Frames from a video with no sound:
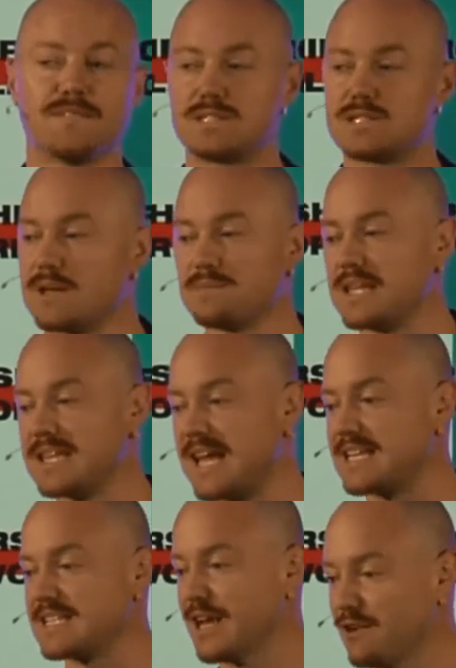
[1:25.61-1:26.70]
It's something
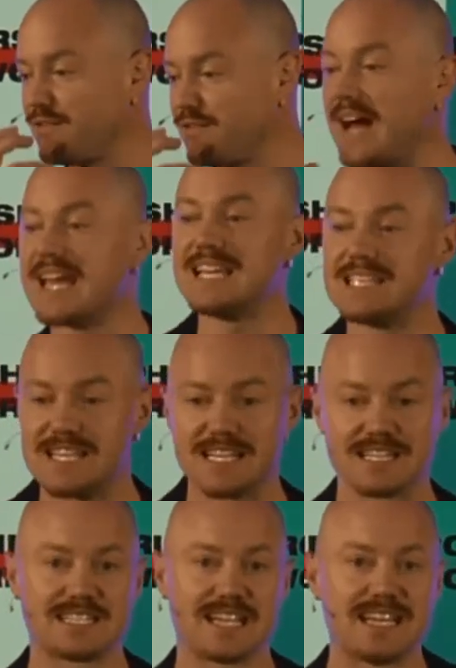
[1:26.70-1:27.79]
that is far
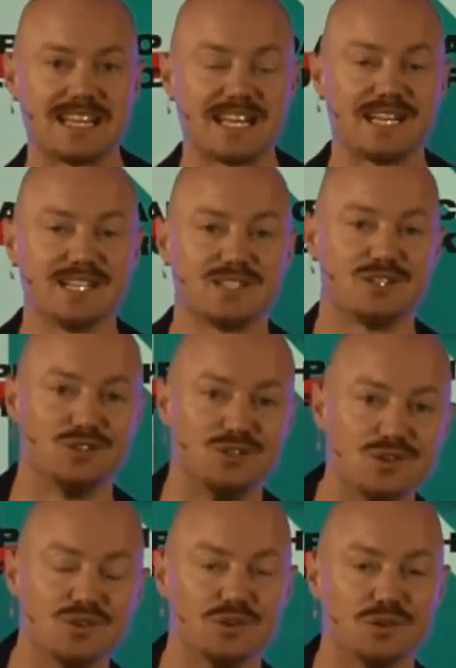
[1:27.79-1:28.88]
easier to say than it is to
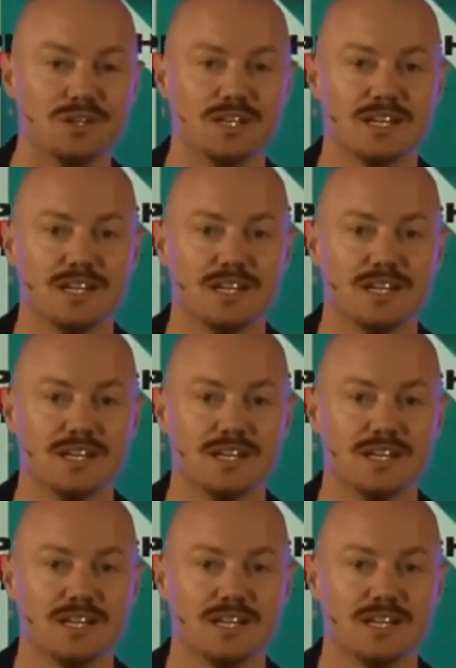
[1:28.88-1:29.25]
do,